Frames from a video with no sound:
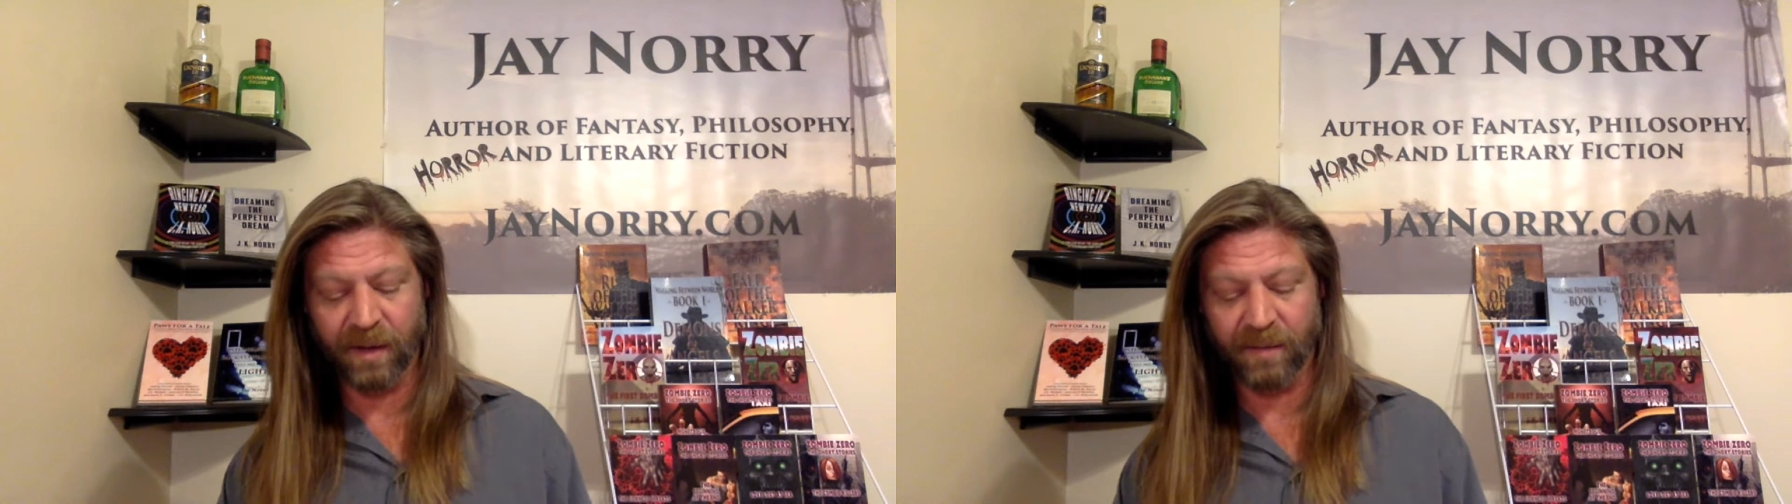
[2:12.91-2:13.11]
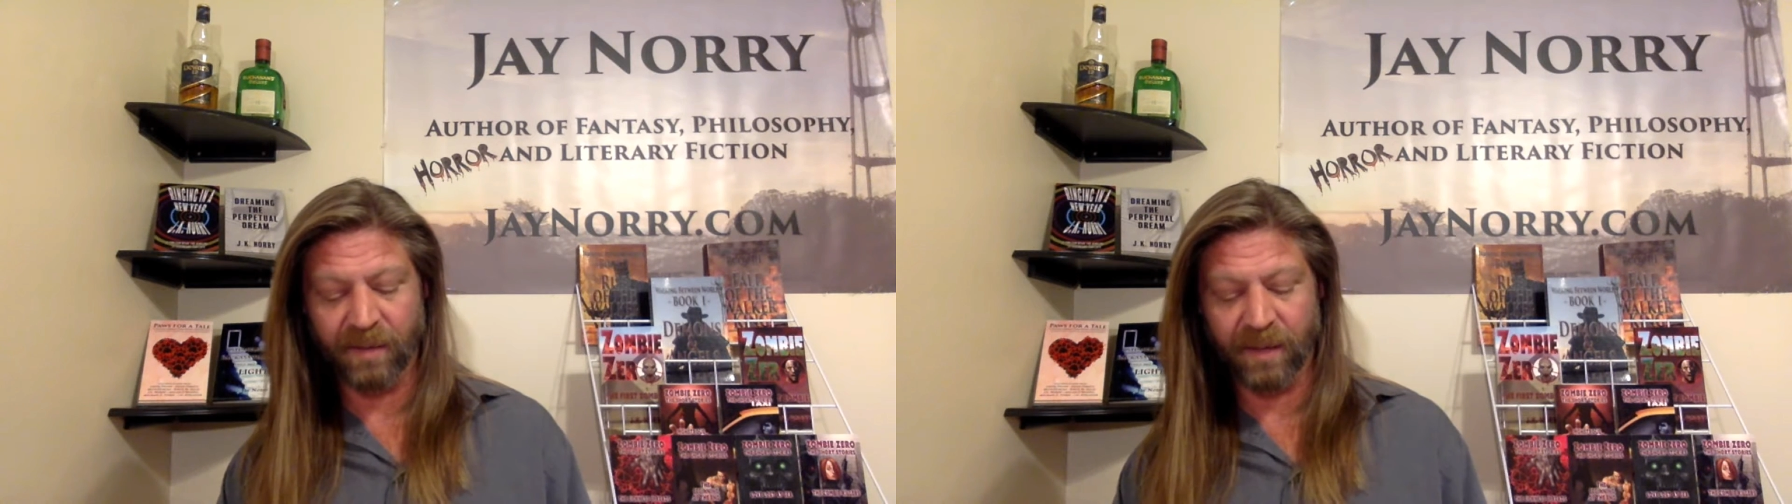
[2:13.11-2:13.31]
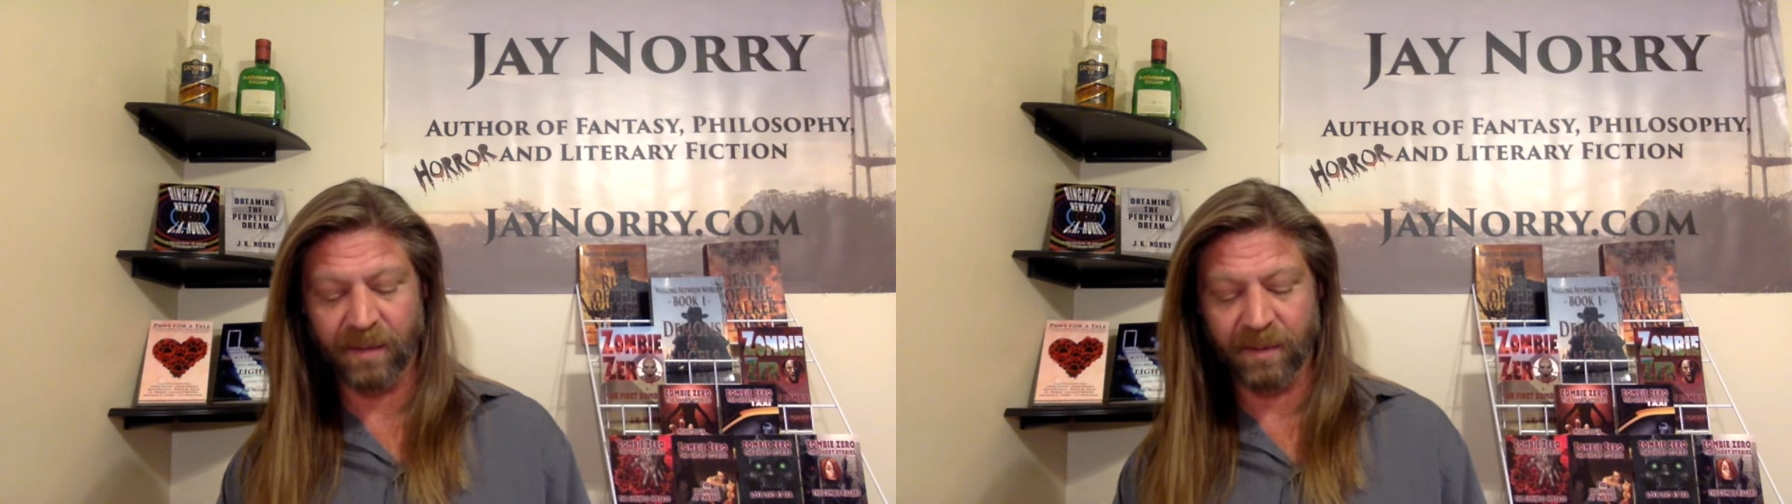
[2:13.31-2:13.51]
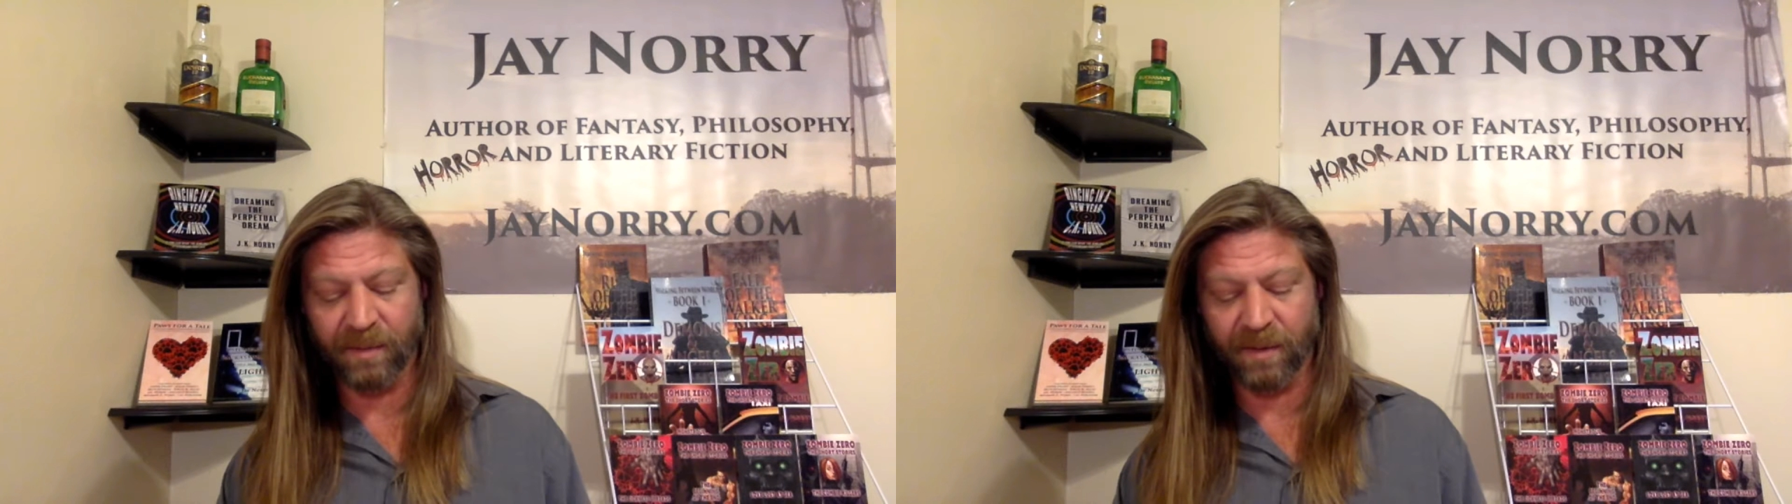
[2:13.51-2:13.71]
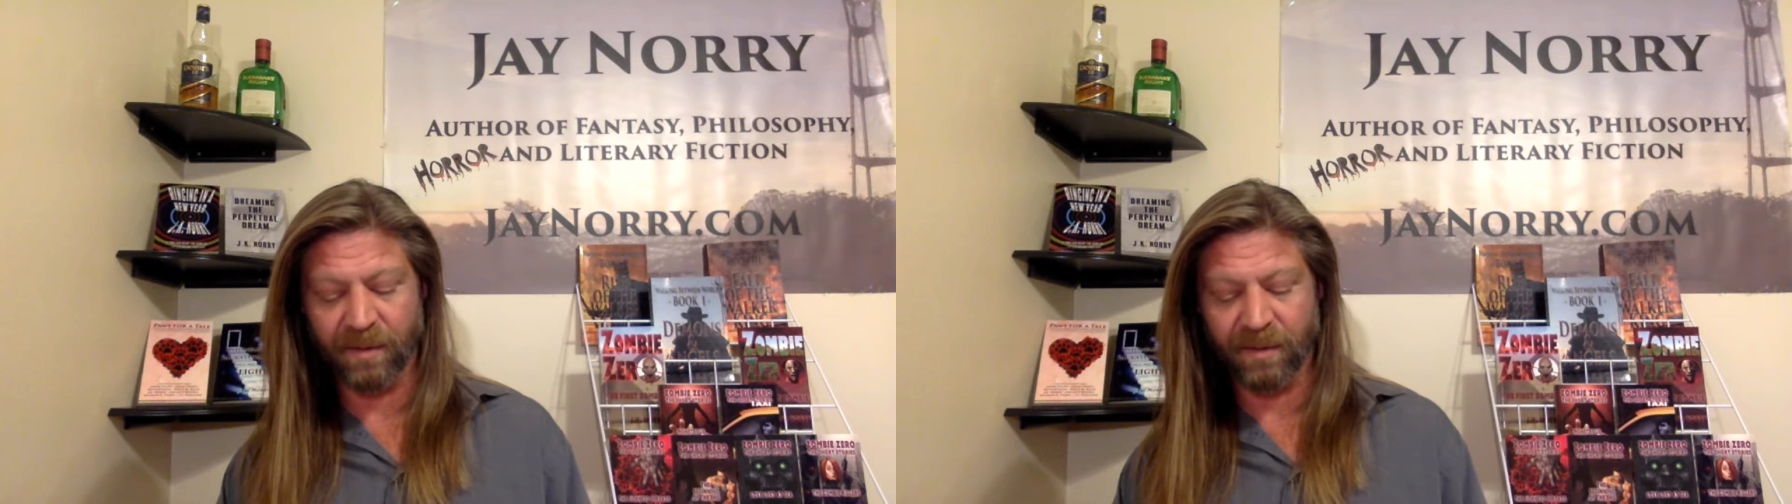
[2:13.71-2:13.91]
hadn't been able to
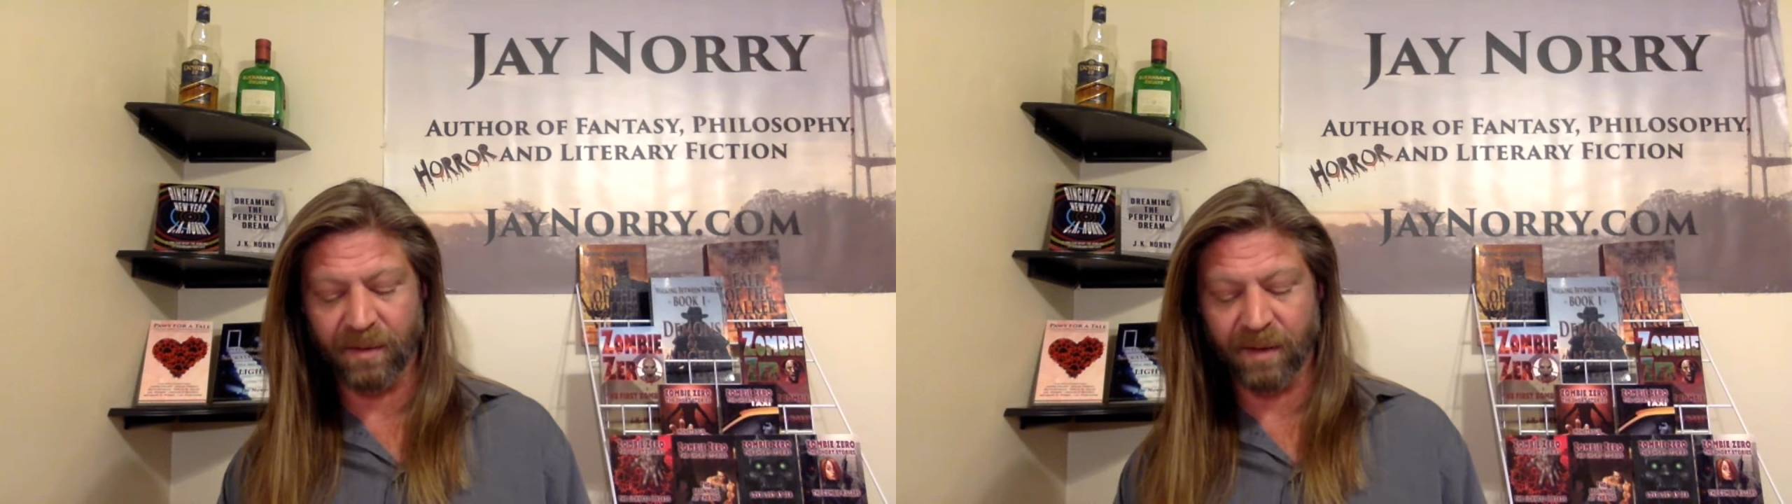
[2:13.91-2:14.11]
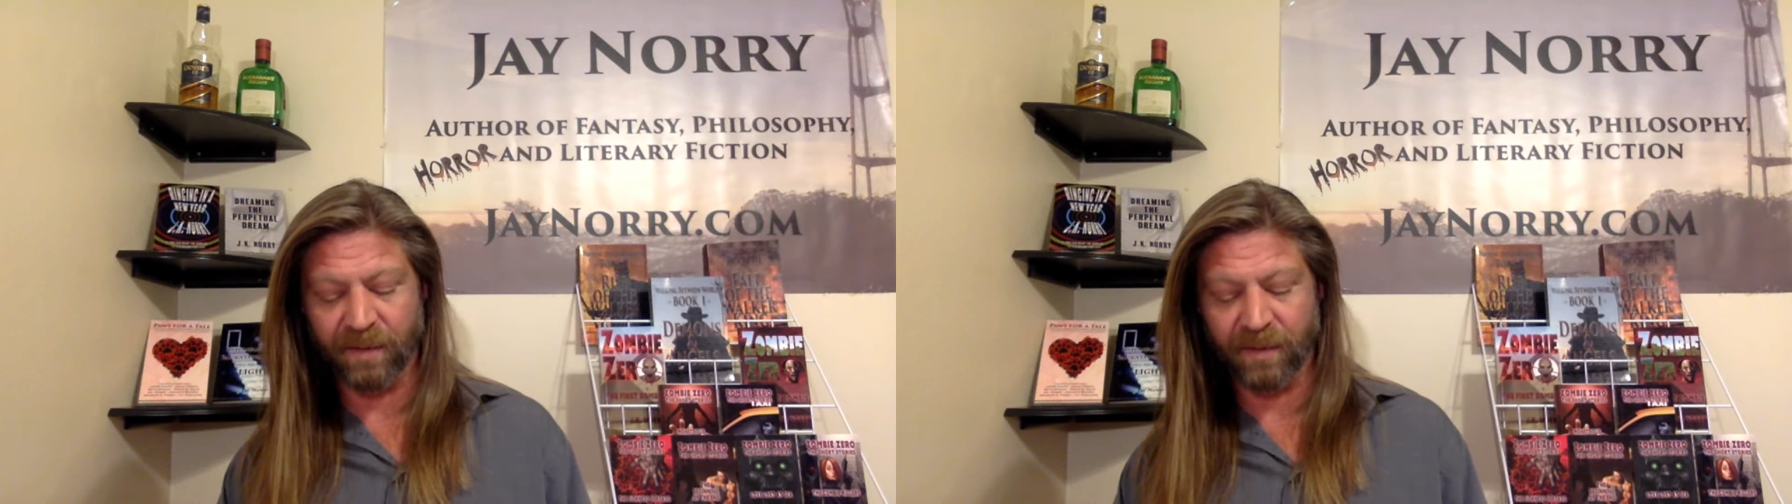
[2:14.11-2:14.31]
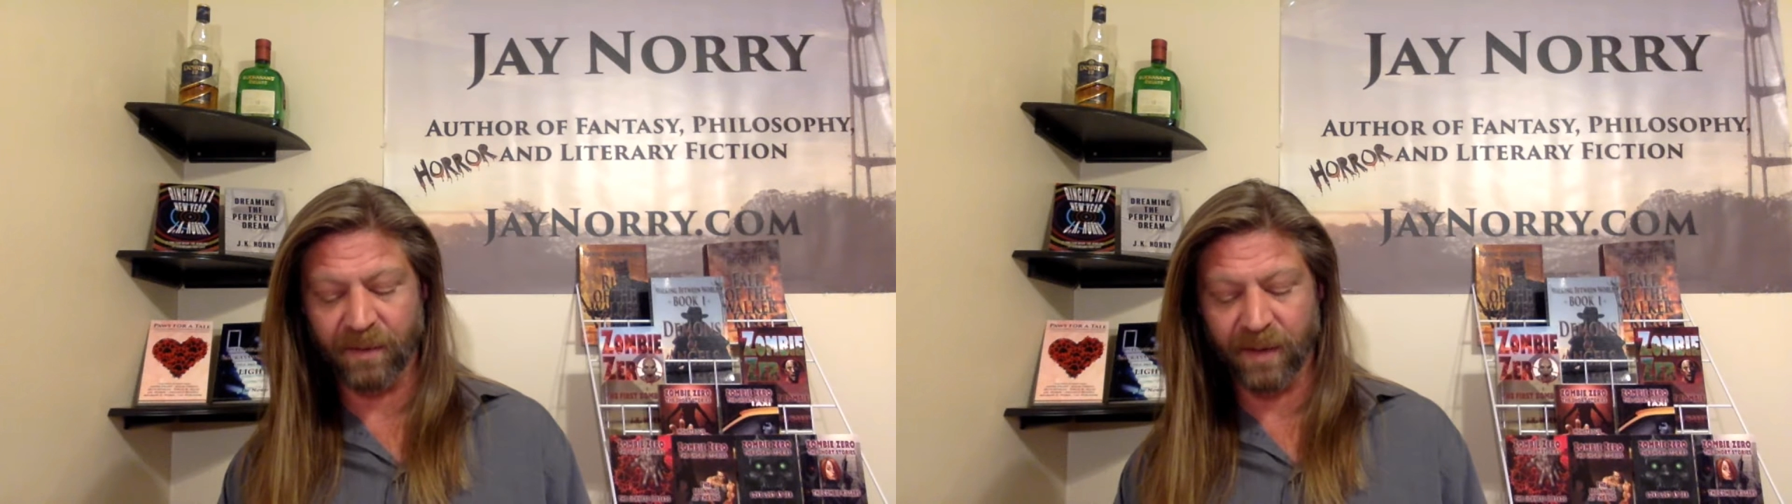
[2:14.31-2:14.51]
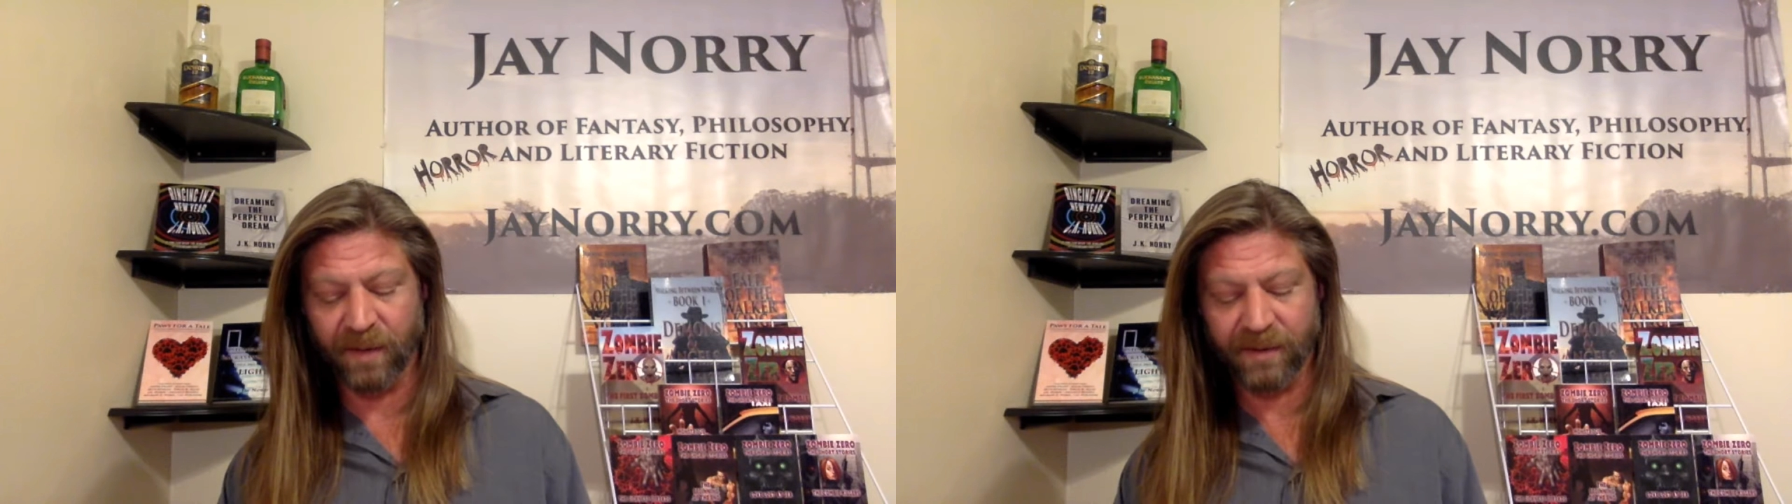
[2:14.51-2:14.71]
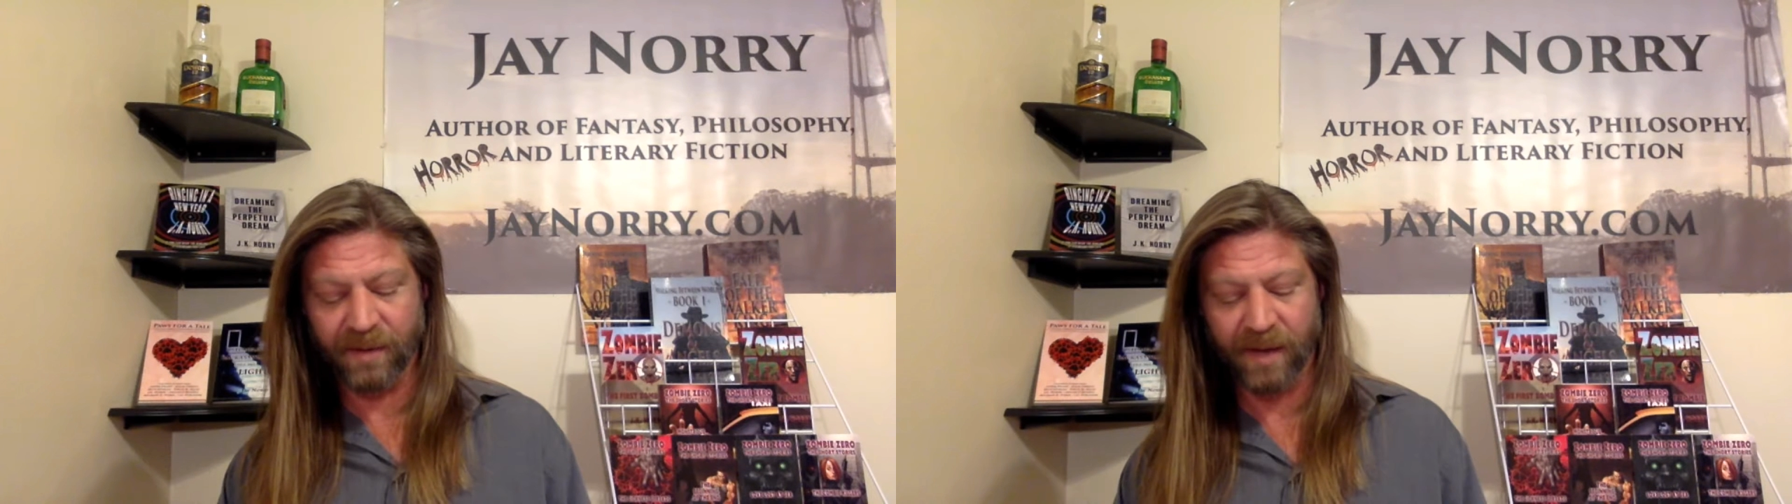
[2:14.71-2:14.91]
bear the thought of going
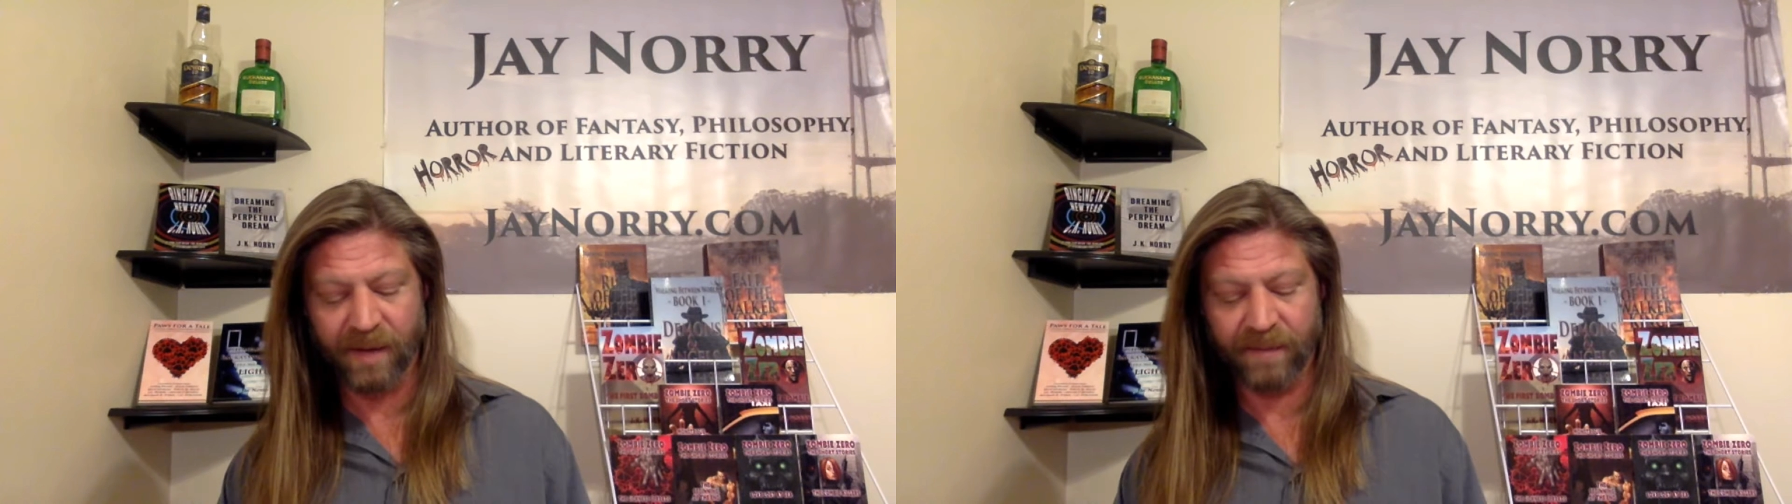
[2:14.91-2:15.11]
outside.